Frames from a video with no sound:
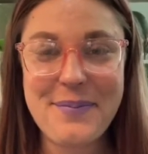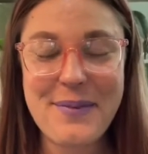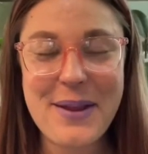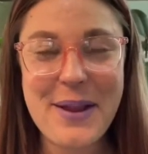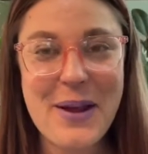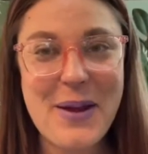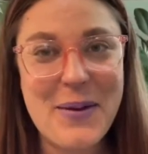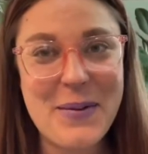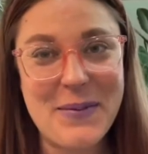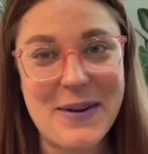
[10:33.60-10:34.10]

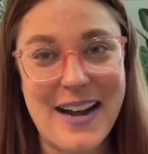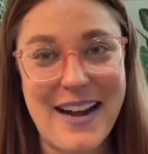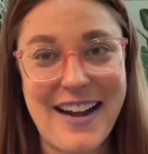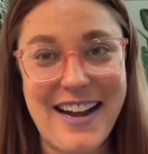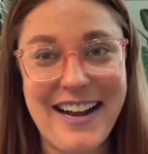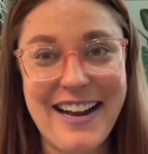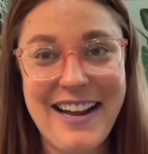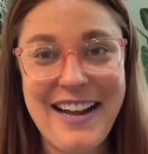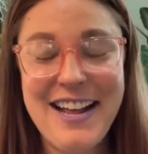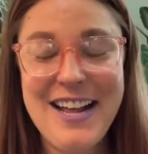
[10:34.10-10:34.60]
All right,
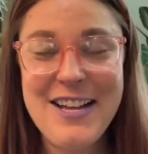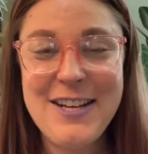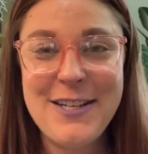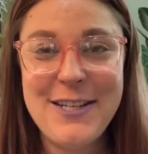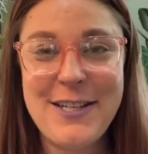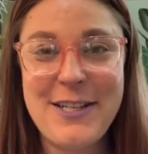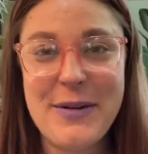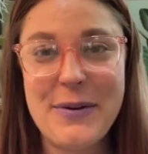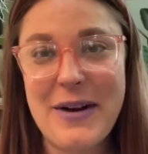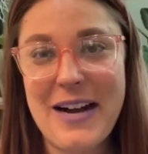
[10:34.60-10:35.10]

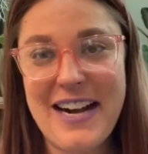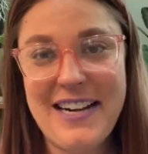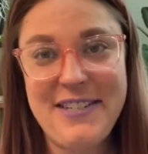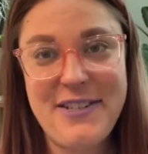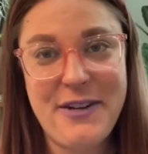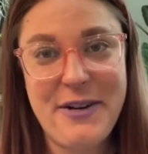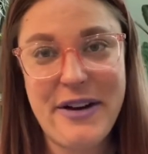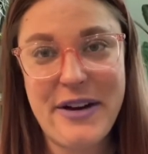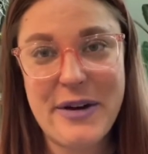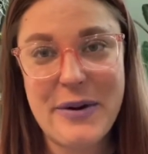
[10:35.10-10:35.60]
so as
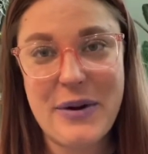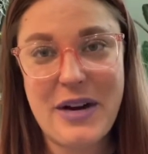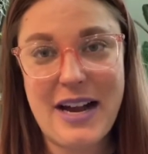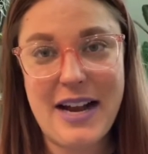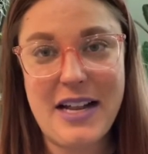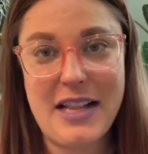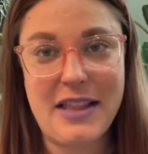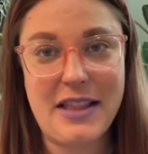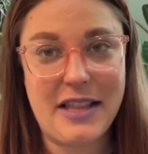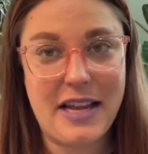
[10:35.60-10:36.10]
you know,
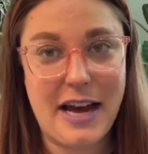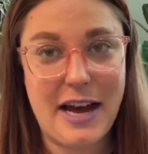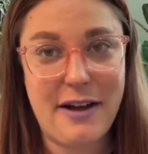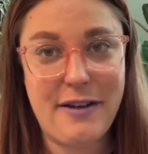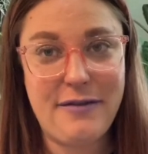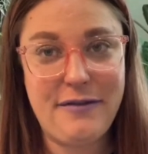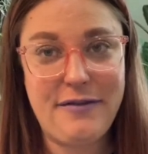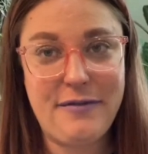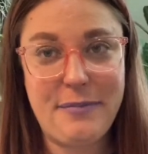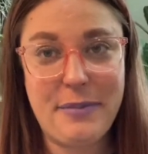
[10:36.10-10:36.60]
I
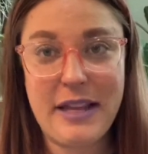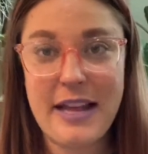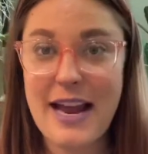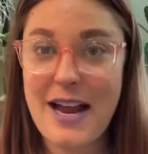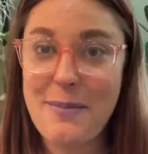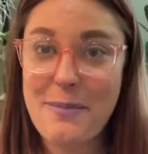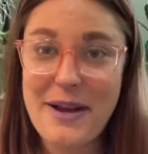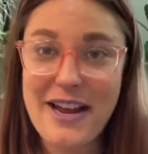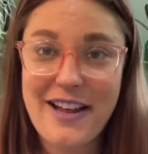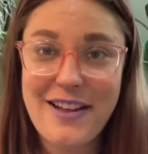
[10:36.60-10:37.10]
love
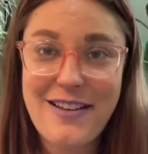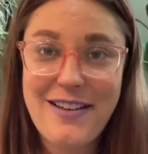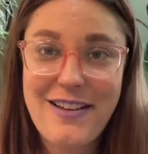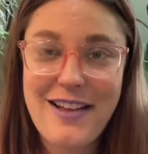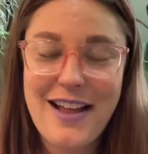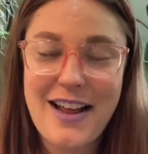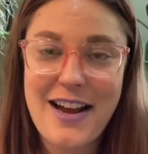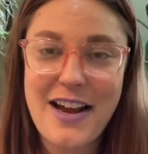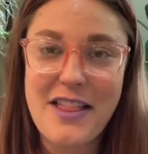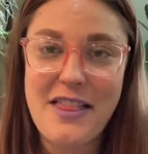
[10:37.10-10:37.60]
plant mail
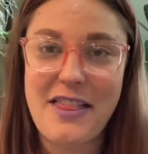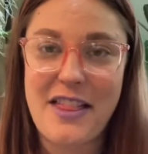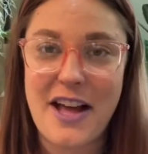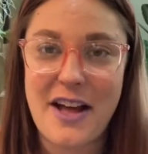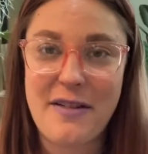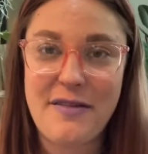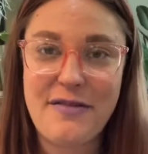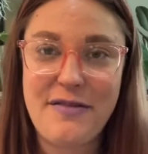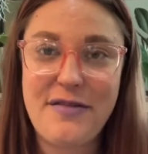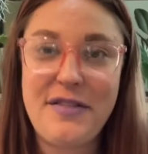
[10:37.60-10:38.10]
and I
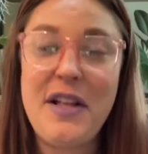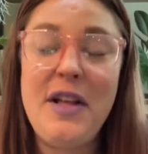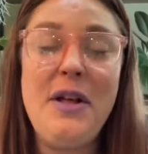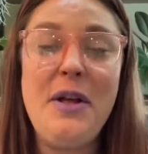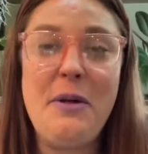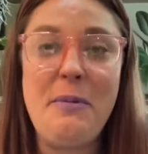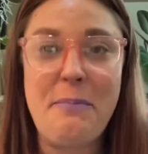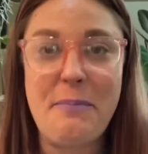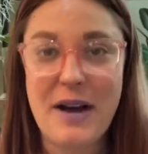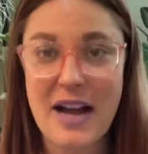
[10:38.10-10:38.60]
love
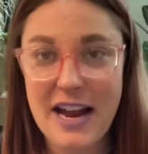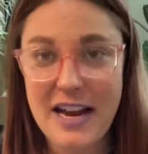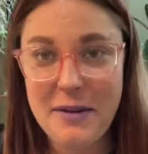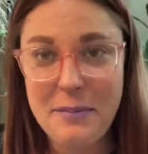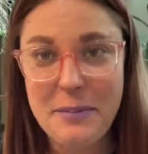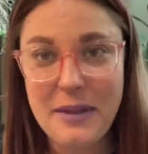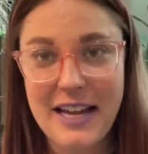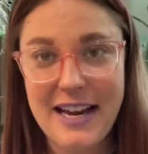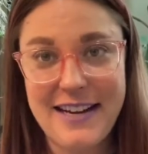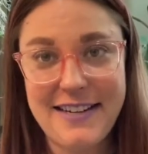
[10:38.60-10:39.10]
buying
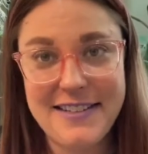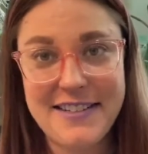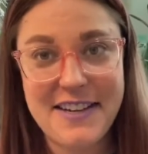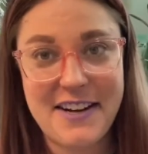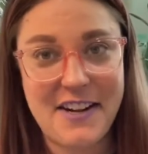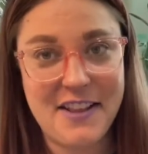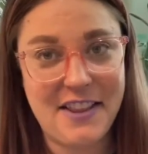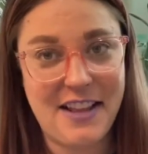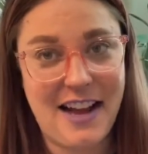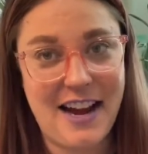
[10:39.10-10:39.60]
plants
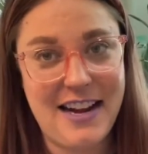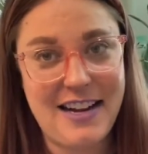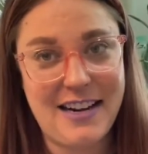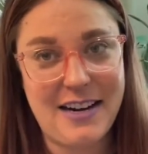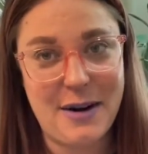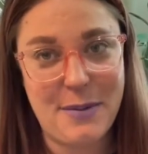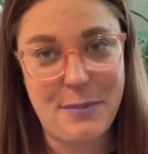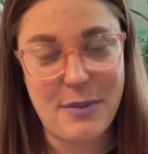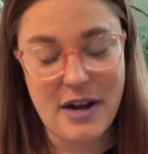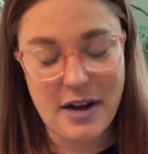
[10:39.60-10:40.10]
online and
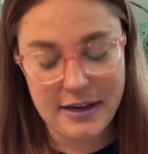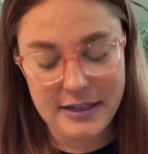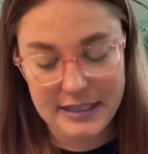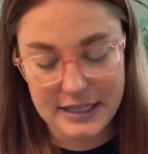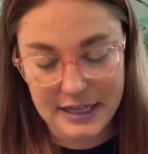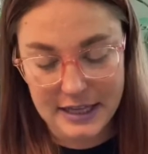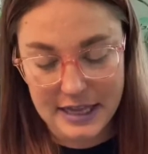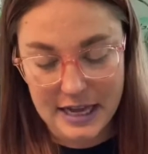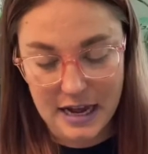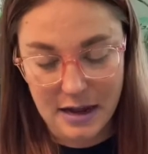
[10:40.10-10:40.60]

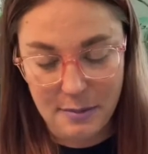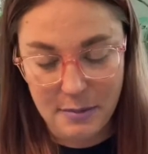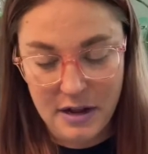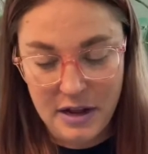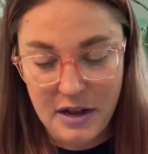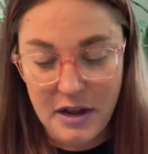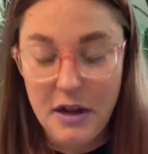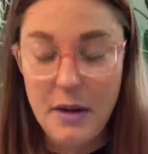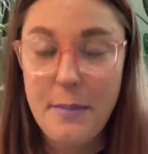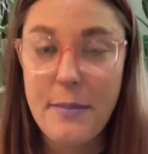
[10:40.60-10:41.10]
unboxing them,
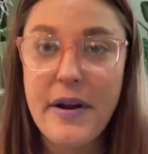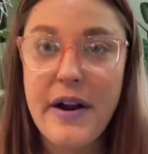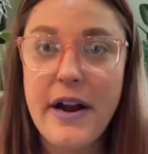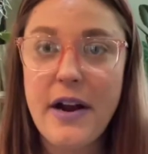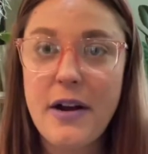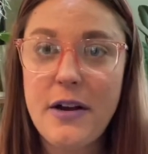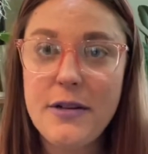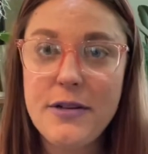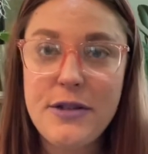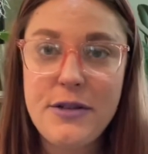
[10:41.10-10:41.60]
but I
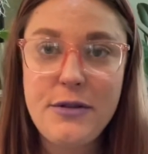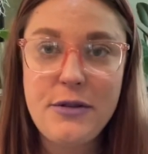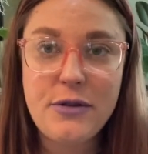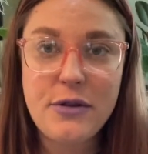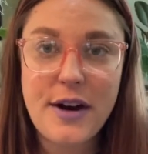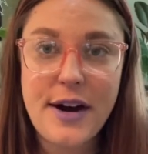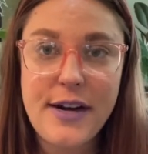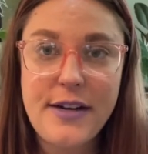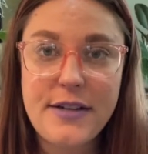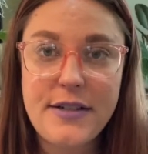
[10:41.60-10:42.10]
also
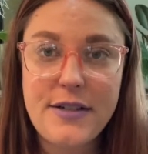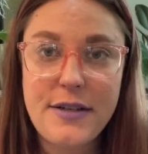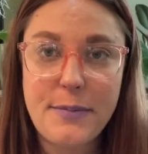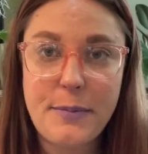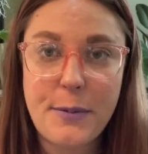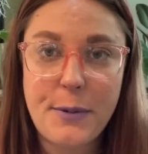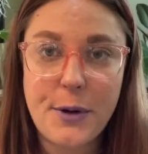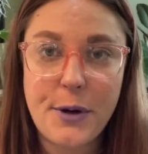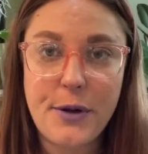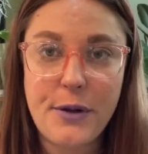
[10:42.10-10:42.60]
try to
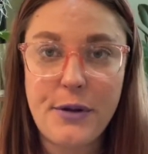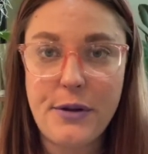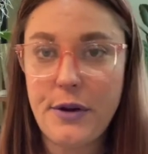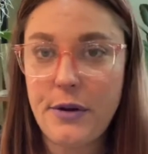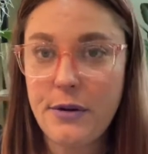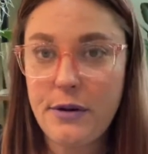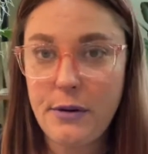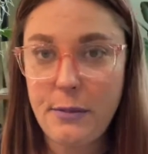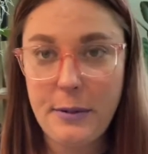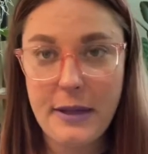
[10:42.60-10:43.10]
support
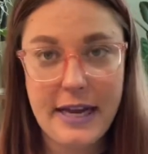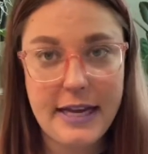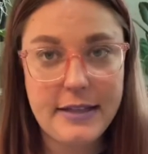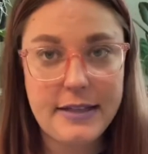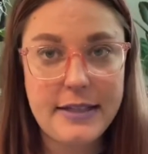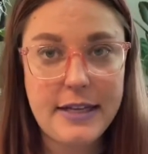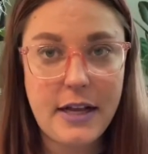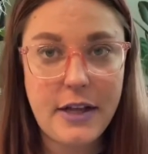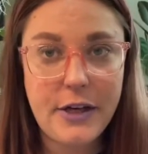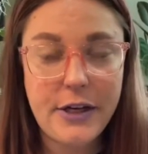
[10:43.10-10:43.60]
local plant
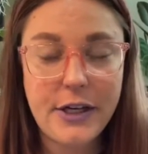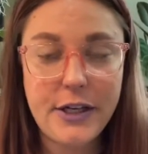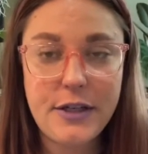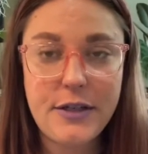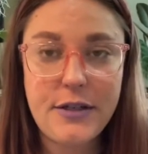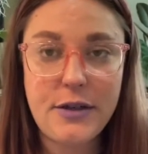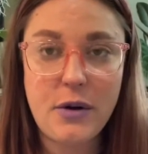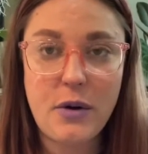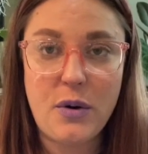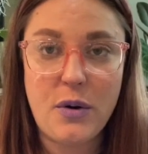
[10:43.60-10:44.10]

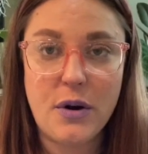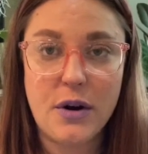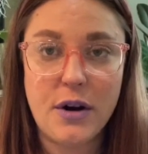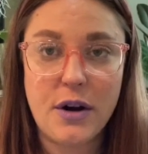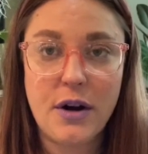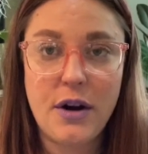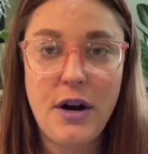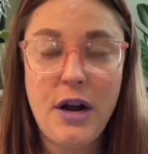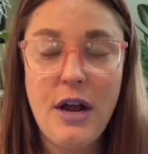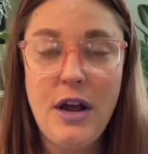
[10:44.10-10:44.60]
sellers
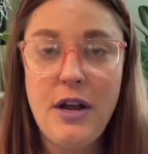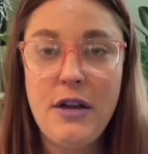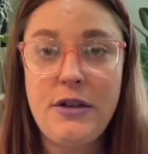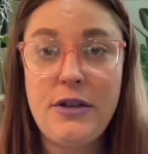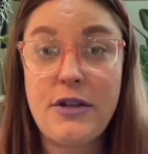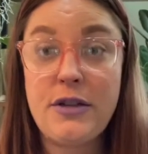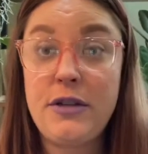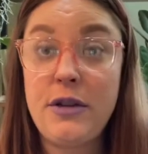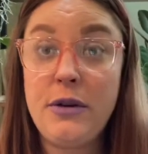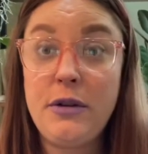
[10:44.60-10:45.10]
or
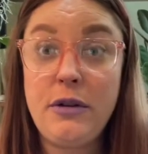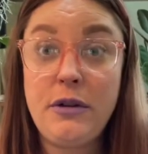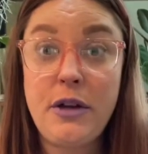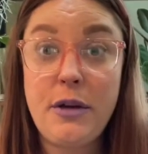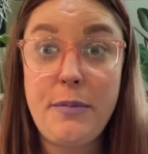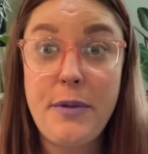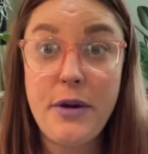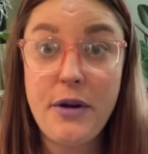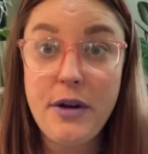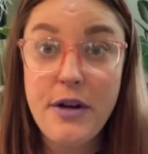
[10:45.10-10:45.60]
just local
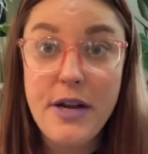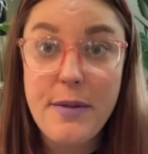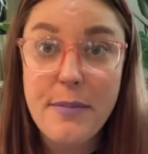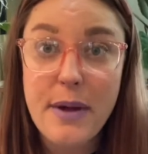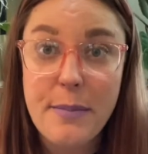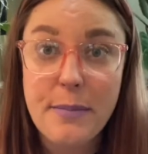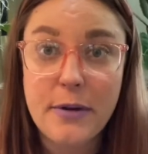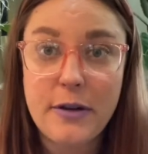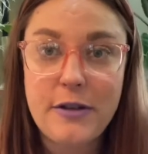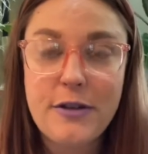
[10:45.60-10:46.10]
community
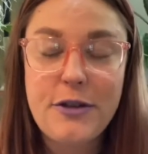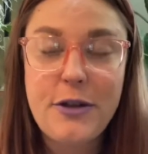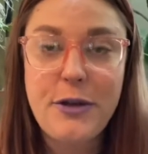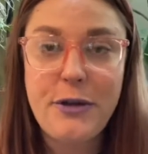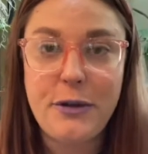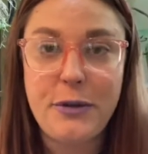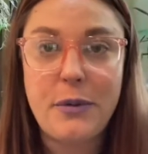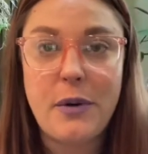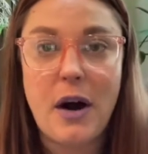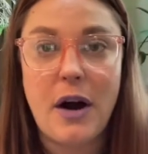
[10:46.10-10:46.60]
members
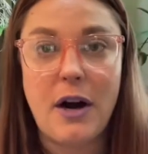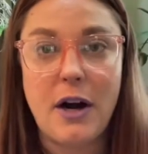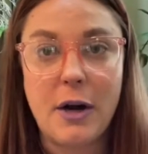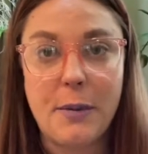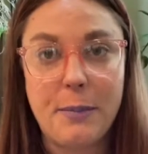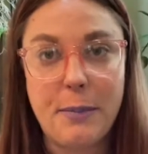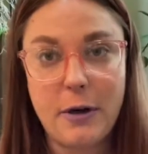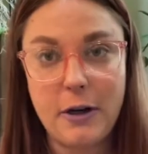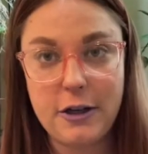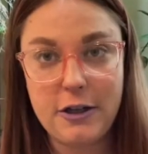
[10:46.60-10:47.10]
who are
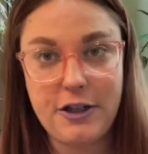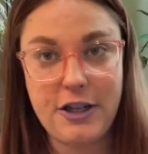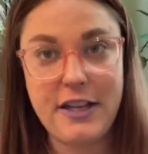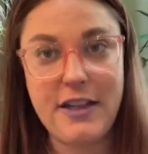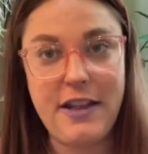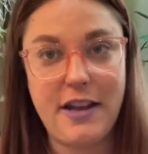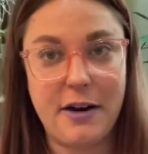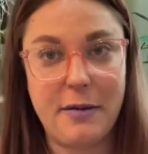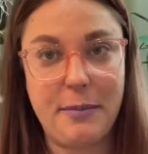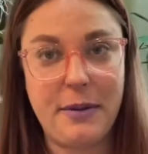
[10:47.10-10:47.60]
purging
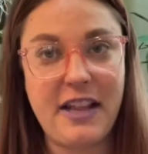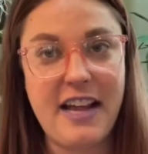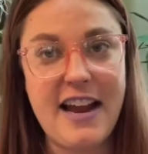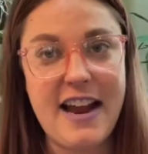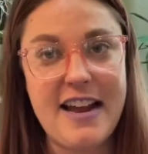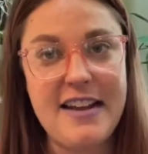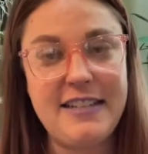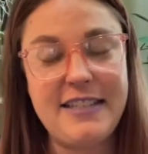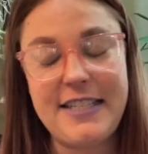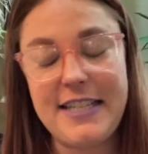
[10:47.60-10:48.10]
their plants,